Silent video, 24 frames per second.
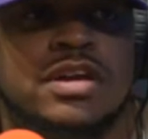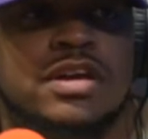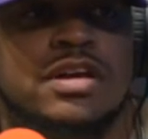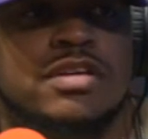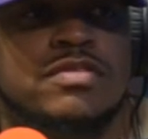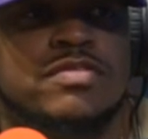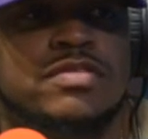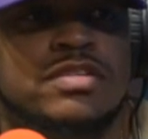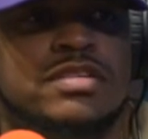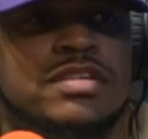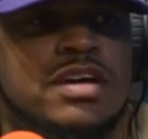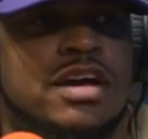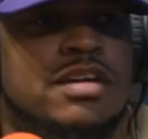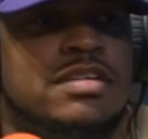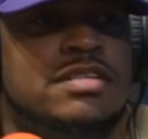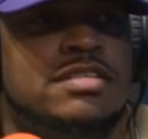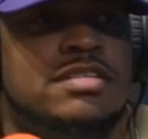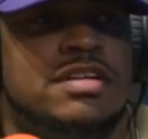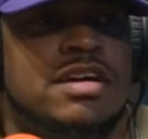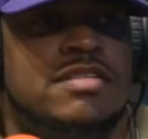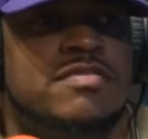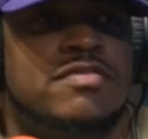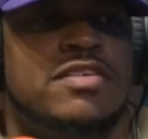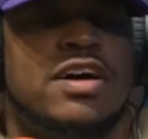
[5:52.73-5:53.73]
For top
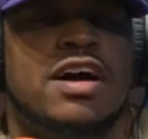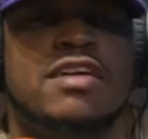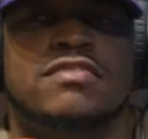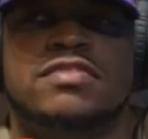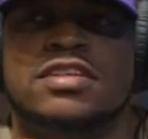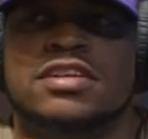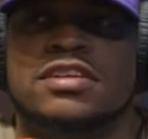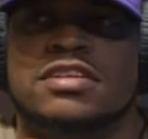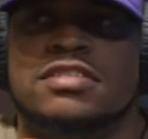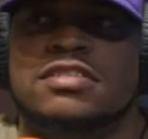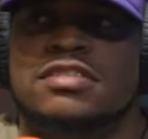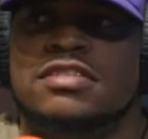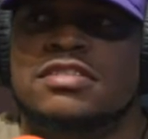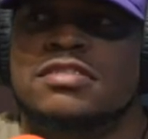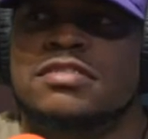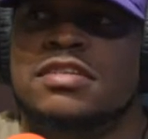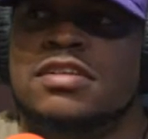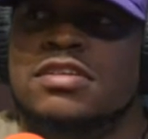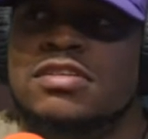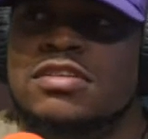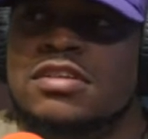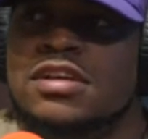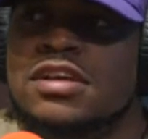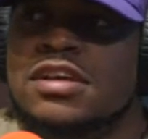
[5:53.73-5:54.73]
5 lyricists,
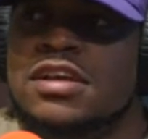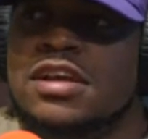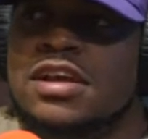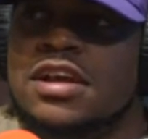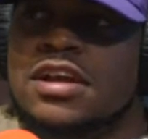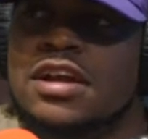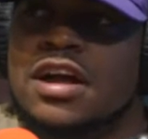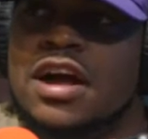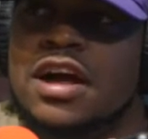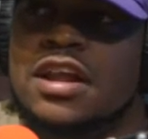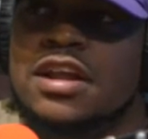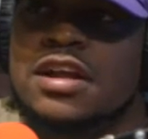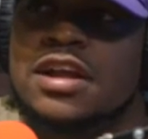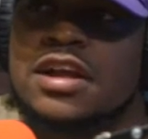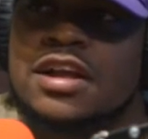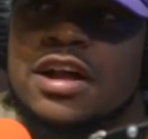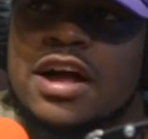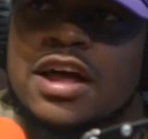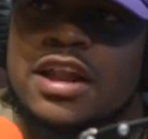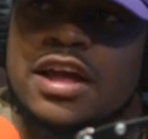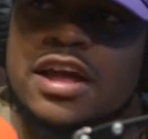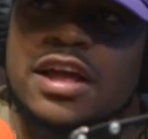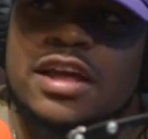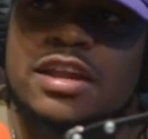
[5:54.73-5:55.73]
no, I gotta
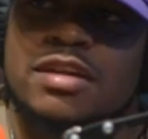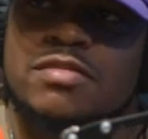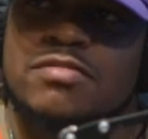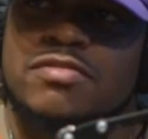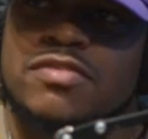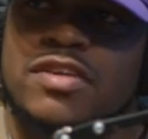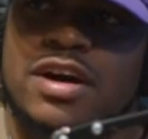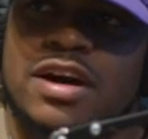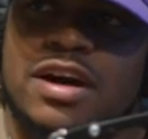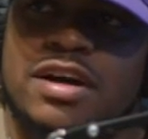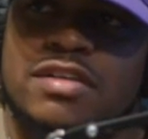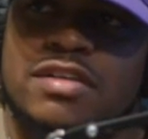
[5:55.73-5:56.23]
have them 5.